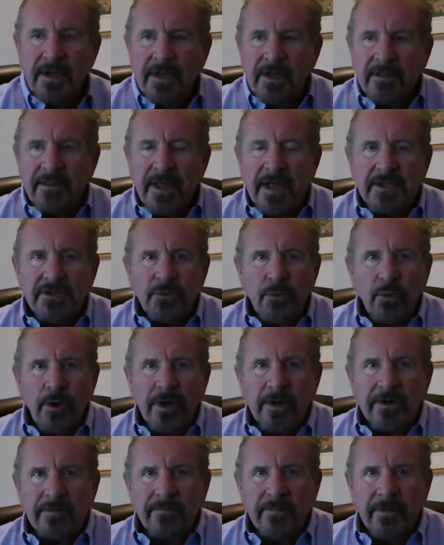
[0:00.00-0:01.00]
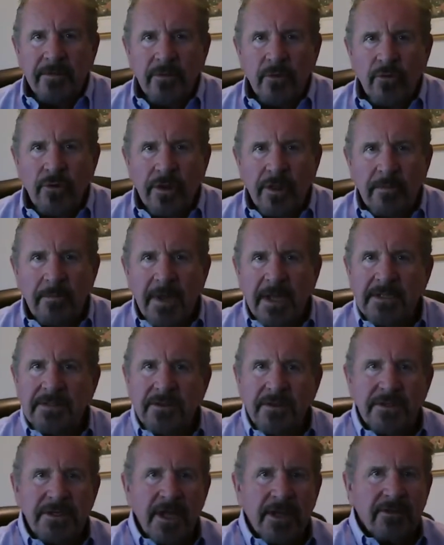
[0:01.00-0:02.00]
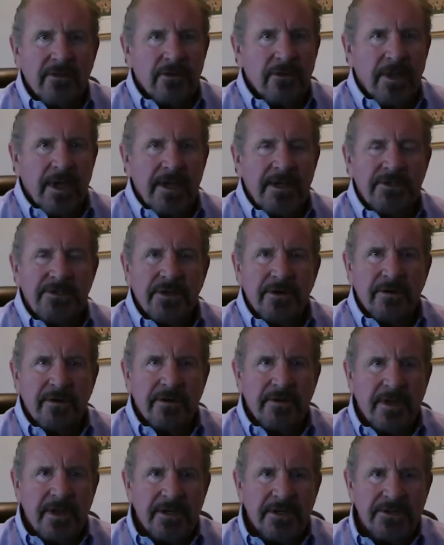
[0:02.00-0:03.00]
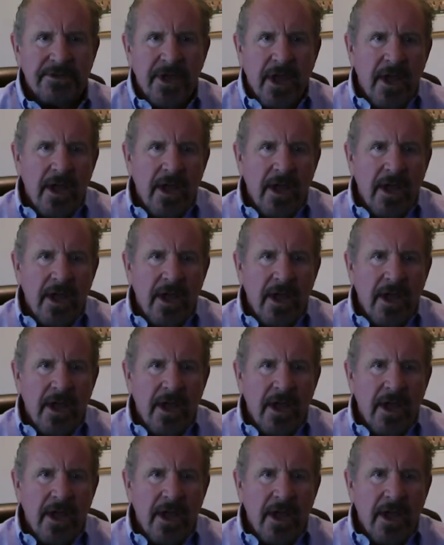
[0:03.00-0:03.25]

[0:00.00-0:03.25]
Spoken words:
And that's one of them, where they basically take the laser and they just